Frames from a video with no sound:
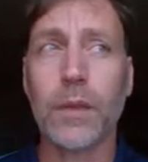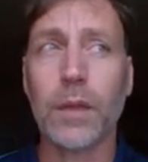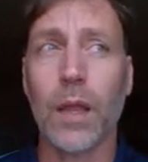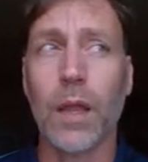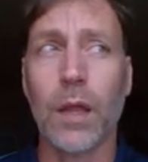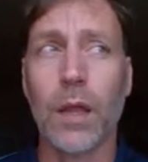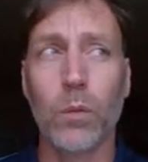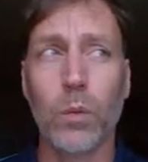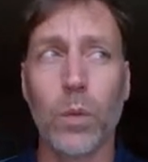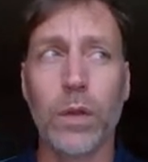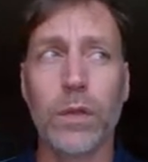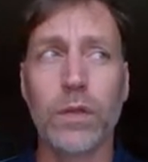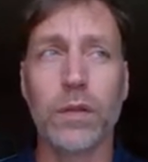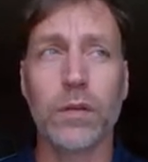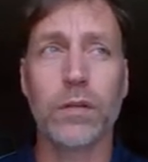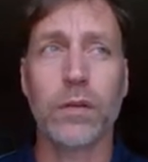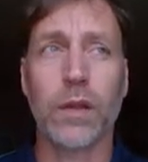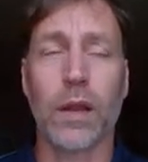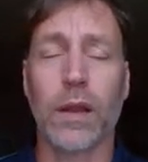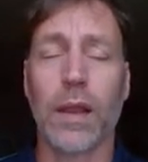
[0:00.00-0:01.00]
And what
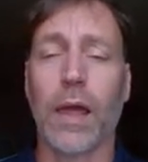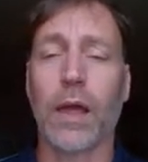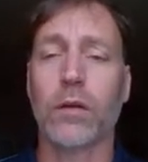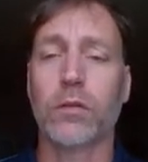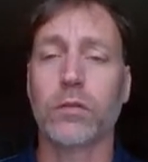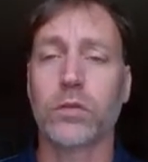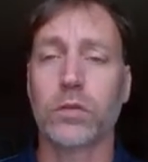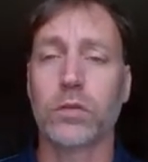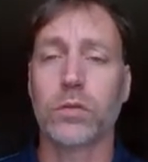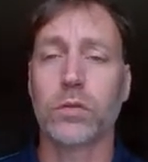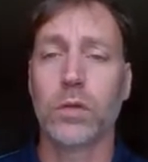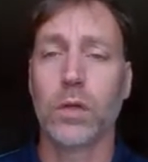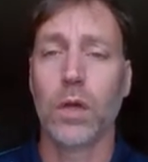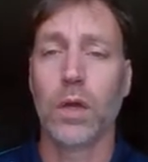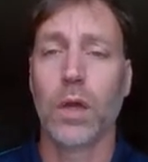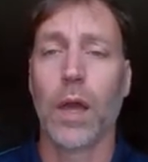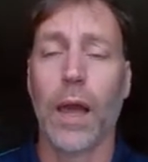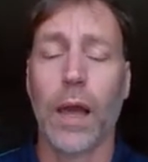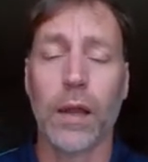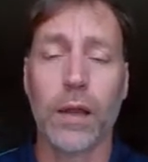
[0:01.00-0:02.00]
this allows
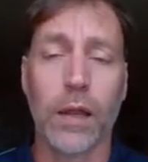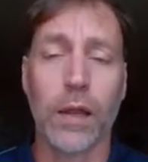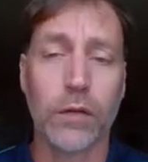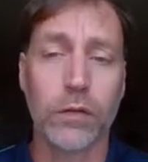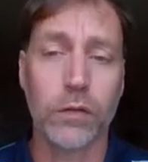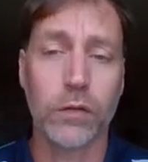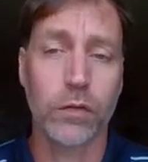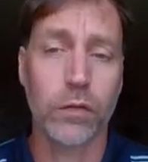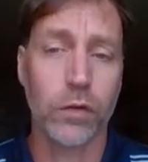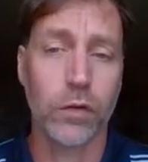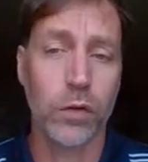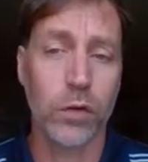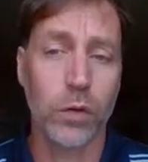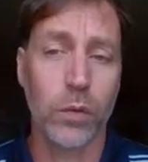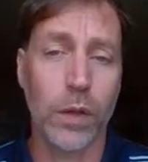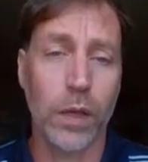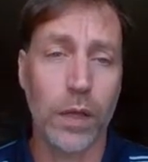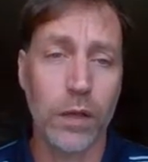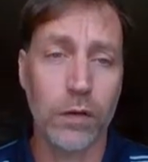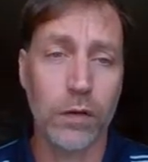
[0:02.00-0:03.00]
us to do
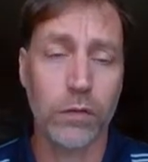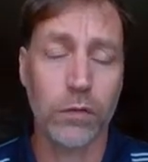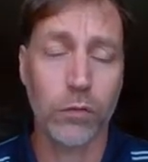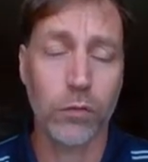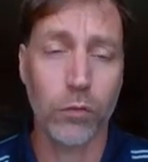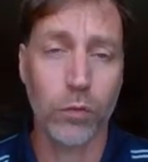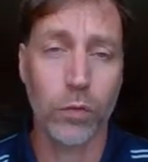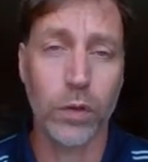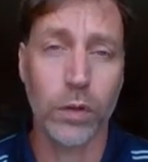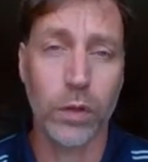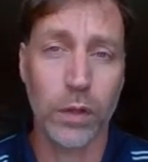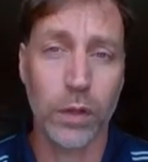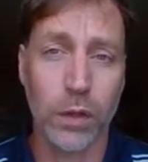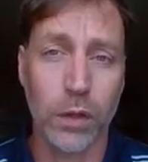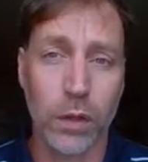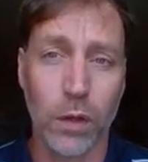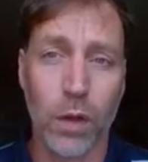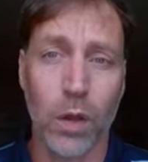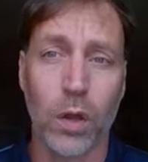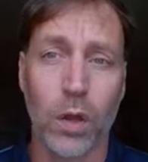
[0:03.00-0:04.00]
is really
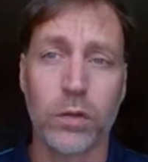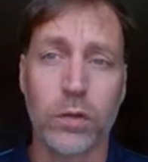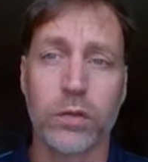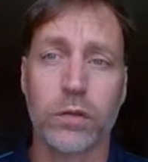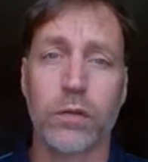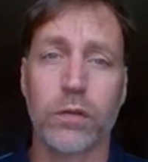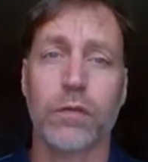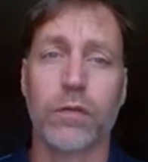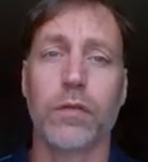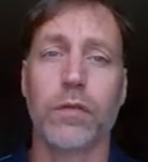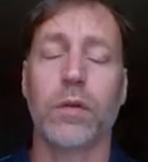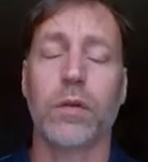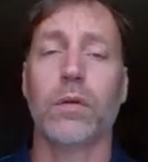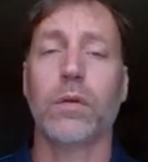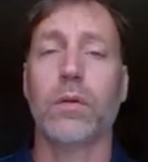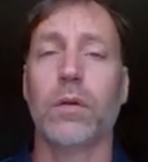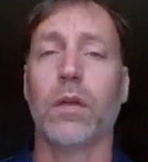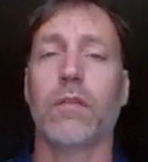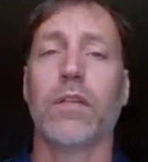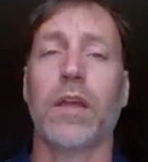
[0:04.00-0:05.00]
launch the
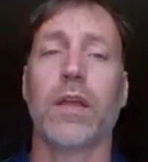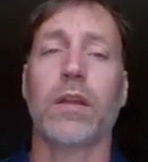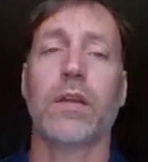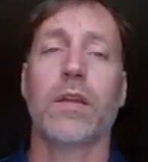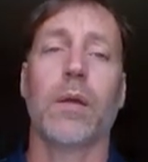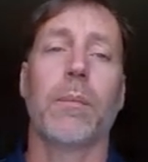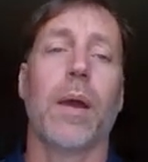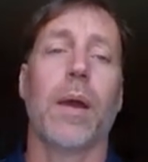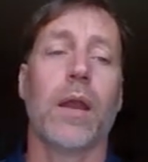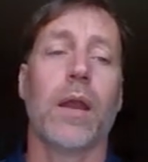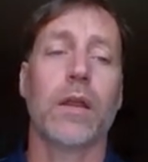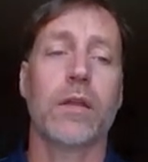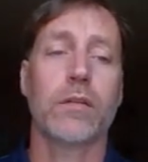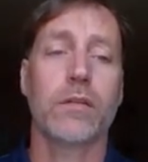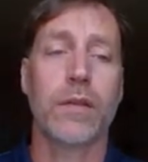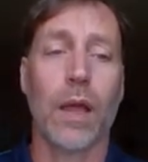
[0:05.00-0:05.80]
field of antibiotics